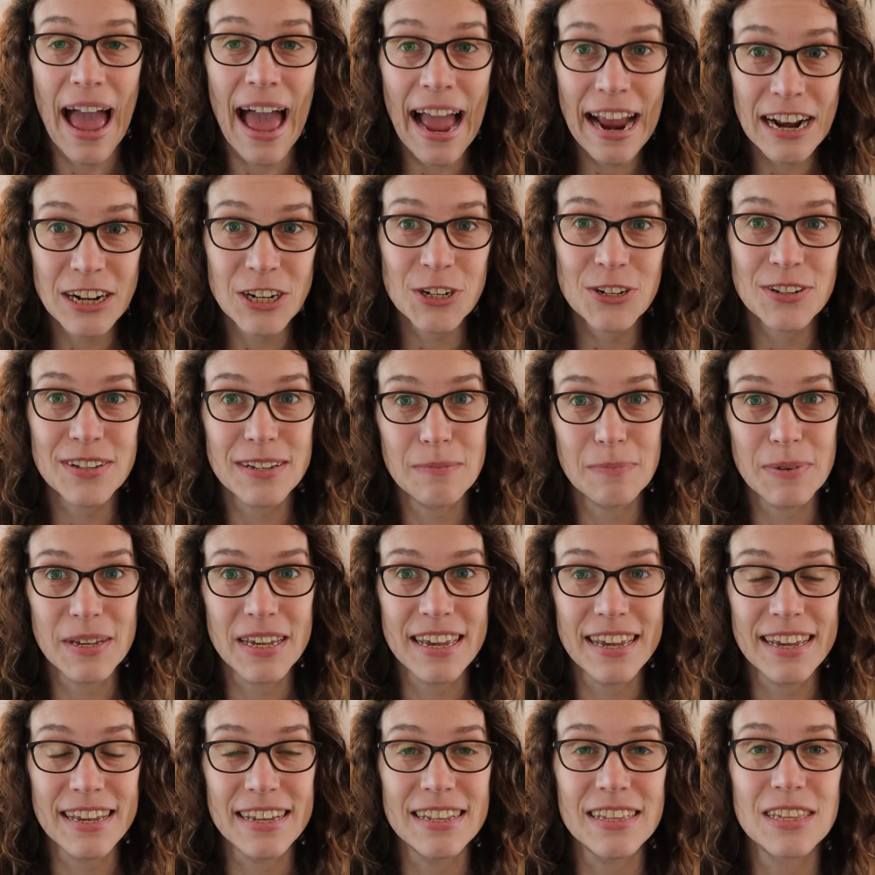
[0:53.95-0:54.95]
actually
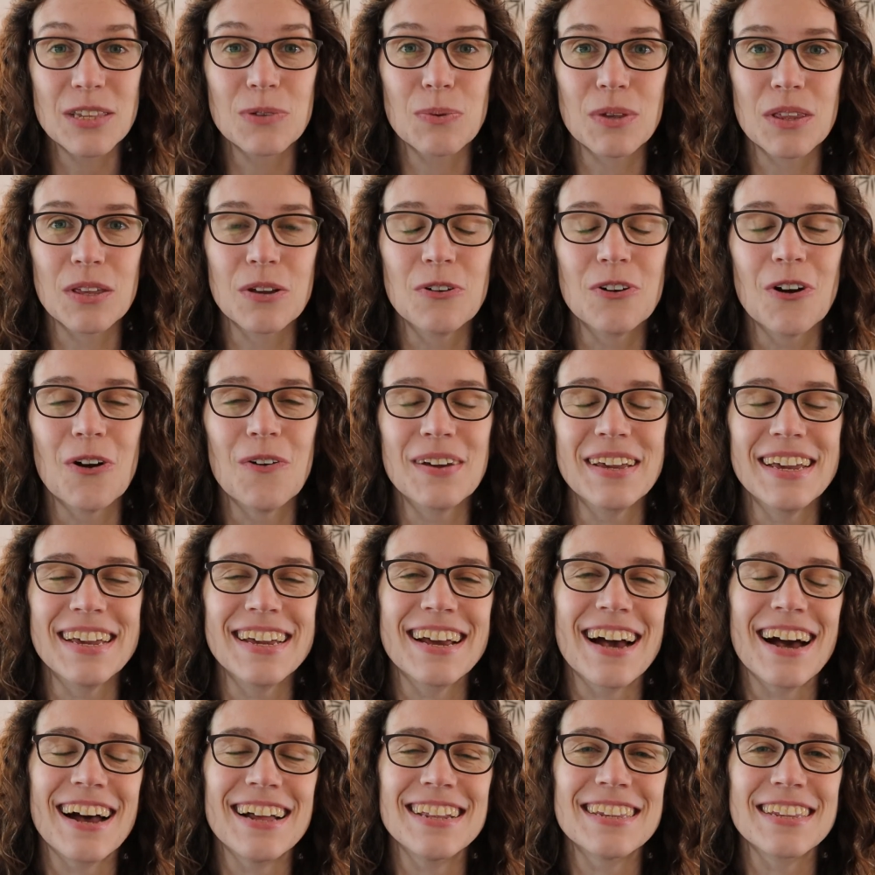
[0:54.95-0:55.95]
begins with Growing in
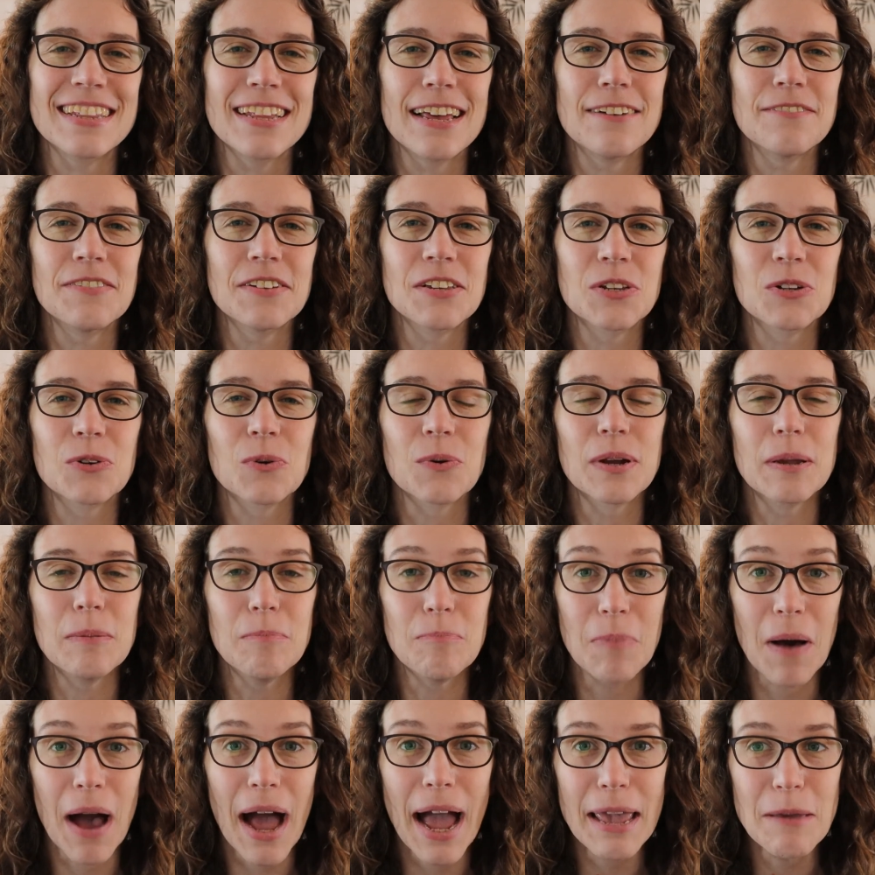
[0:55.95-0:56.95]
God's Love, a Story
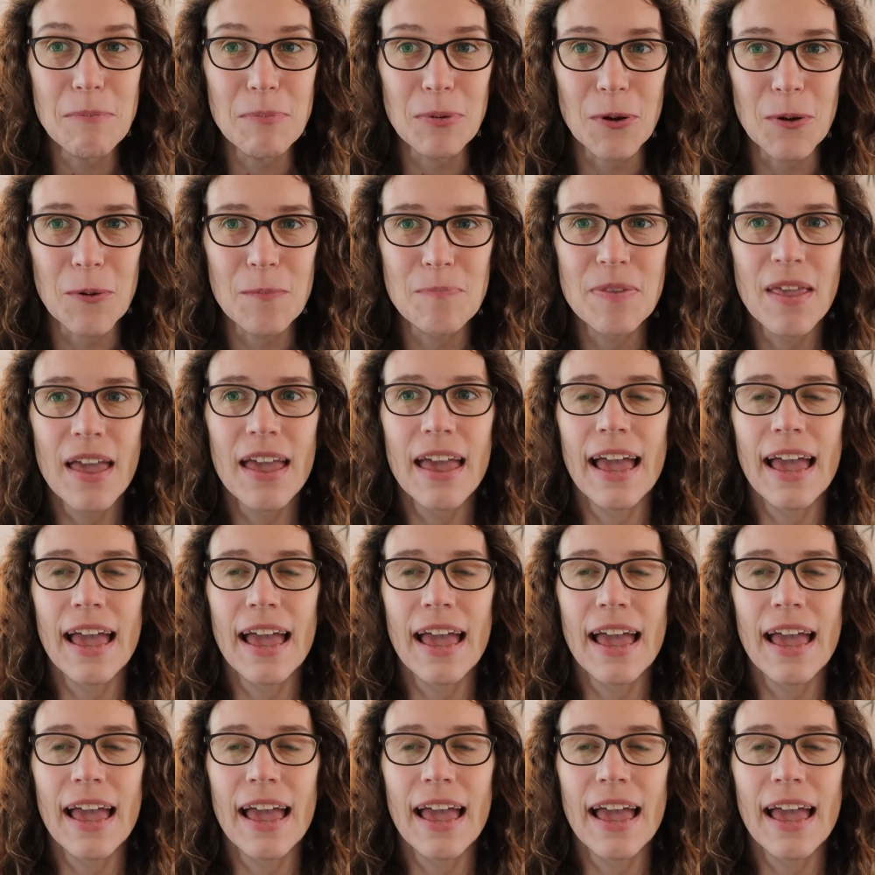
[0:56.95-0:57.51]
Bible.